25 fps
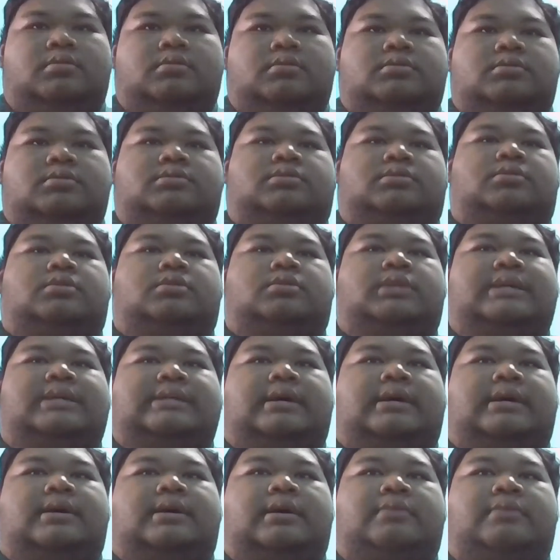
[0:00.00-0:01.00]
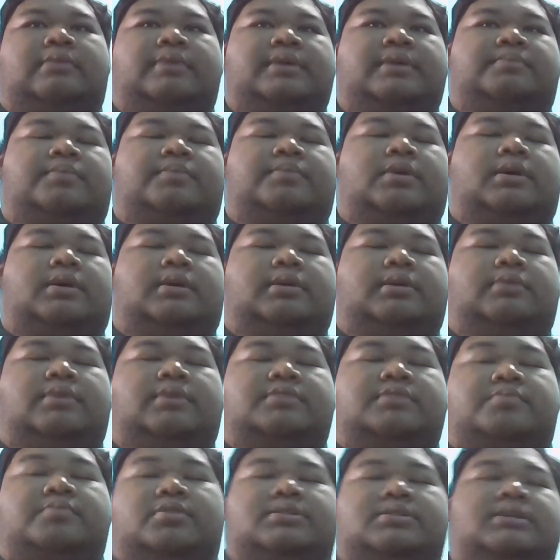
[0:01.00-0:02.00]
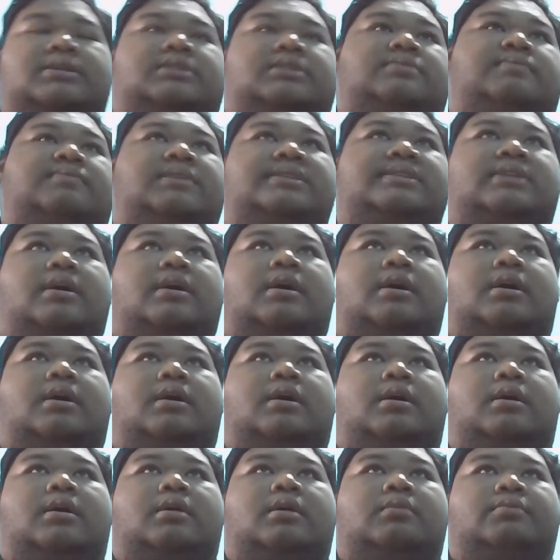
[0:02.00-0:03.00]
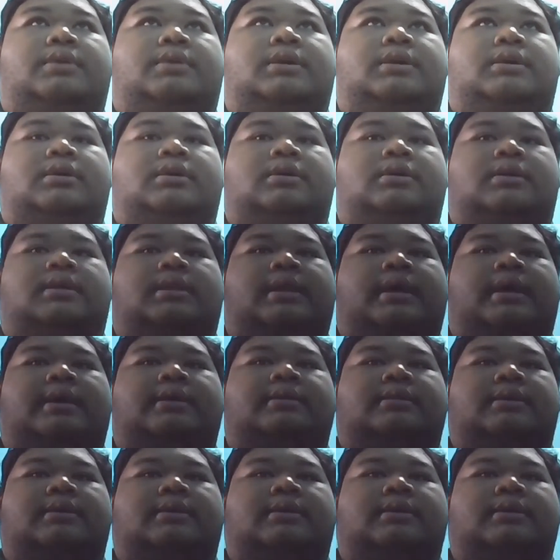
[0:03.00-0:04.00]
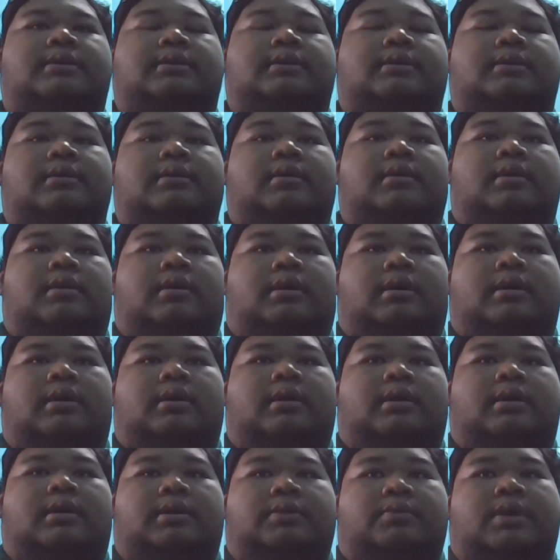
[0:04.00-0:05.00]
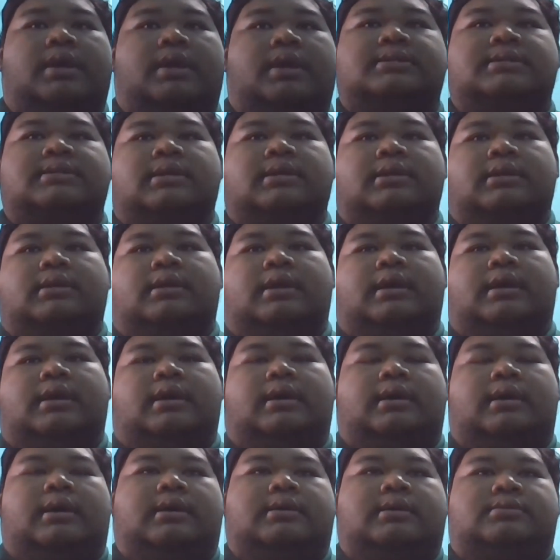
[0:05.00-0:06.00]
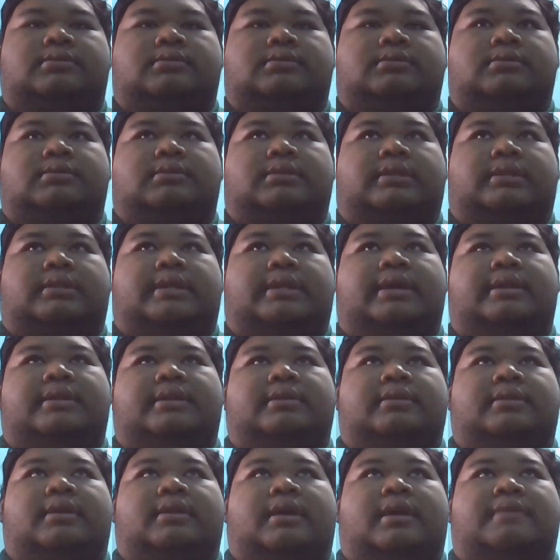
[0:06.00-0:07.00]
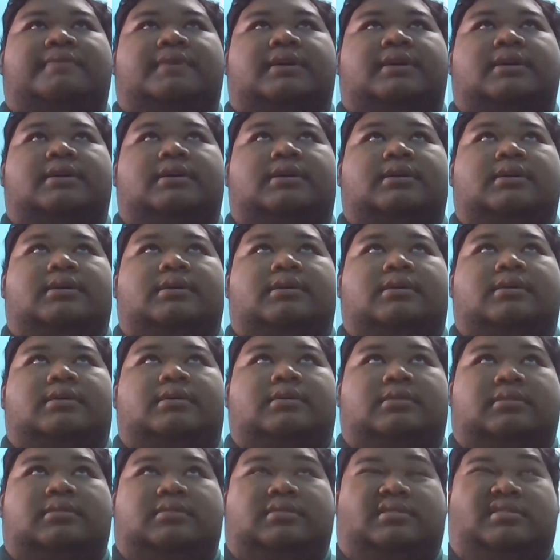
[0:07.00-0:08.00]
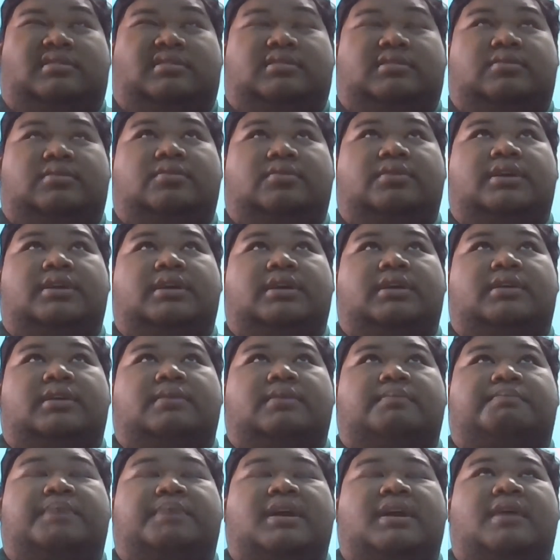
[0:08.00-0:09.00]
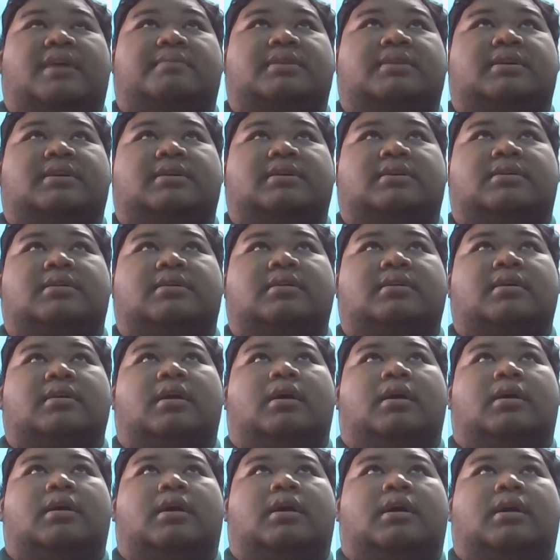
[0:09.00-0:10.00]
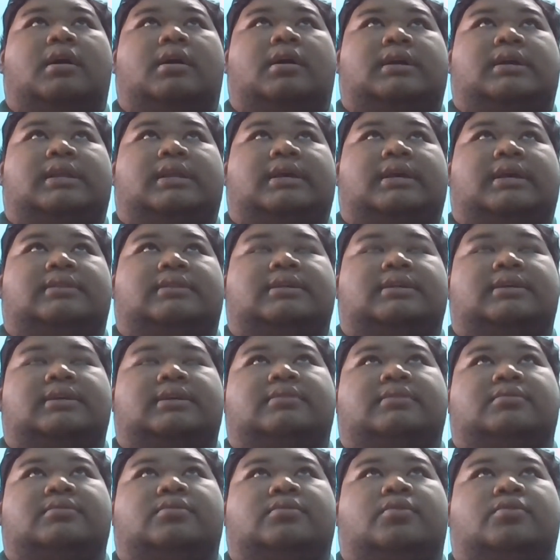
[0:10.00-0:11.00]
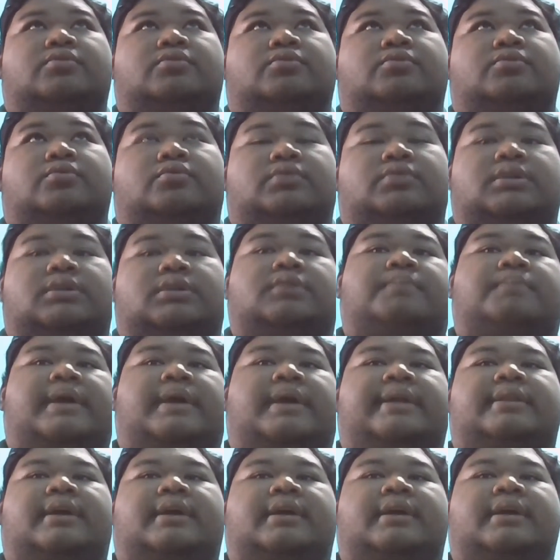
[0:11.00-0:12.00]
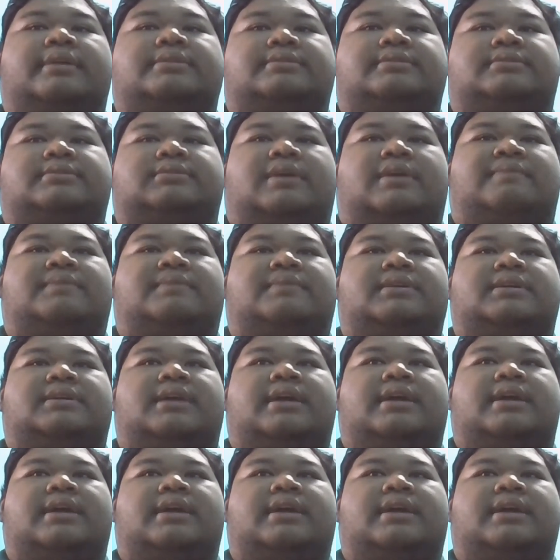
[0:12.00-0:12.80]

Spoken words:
So next, how we erase process. First, we collect the erase, then have a lorry pick up the collected, go to the plant, and after that,